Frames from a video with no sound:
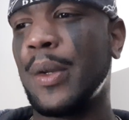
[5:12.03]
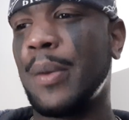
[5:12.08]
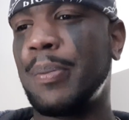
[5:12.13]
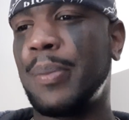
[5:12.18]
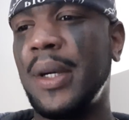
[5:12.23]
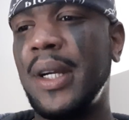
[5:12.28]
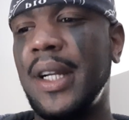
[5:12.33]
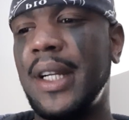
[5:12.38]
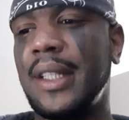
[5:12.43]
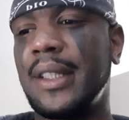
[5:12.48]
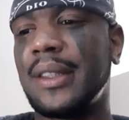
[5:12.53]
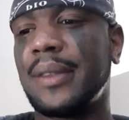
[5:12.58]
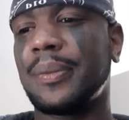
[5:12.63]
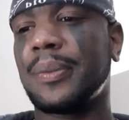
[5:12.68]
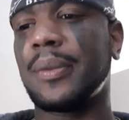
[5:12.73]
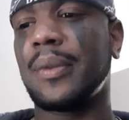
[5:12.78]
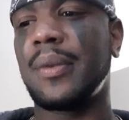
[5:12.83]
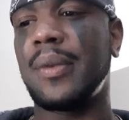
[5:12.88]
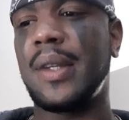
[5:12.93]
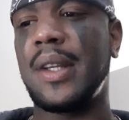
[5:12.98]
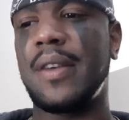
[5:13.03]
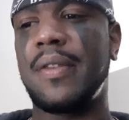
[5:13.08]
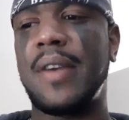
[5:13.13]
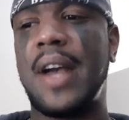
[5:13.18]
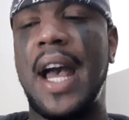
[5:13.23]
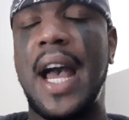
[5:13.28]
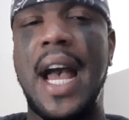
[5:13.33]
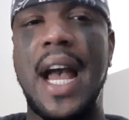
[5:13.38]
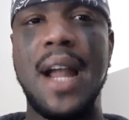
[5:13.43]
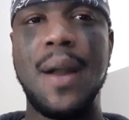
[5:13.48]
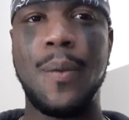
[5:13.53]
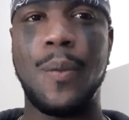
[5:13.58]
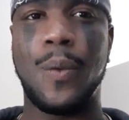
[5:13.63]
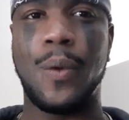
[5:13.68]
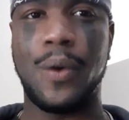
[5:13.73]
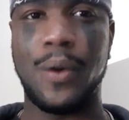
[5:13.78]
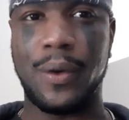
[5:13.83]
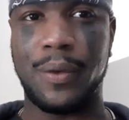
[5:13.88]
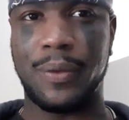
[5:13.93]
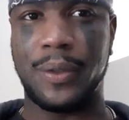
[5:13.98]
But if I
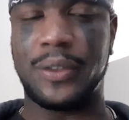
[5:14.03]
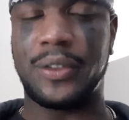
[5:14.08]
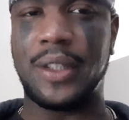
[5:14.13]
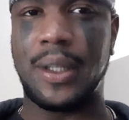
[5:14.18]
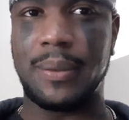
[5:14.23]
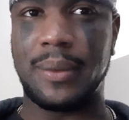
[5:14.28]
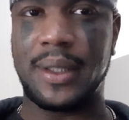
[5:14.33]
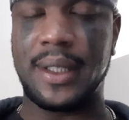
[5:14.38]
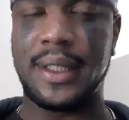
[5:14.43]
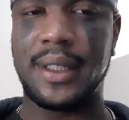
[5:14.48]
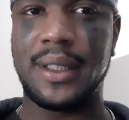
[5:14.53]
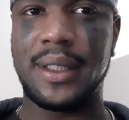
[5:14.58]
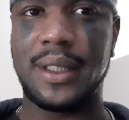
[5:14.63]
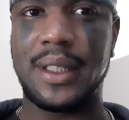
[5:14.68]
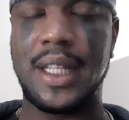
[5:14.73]
work for something,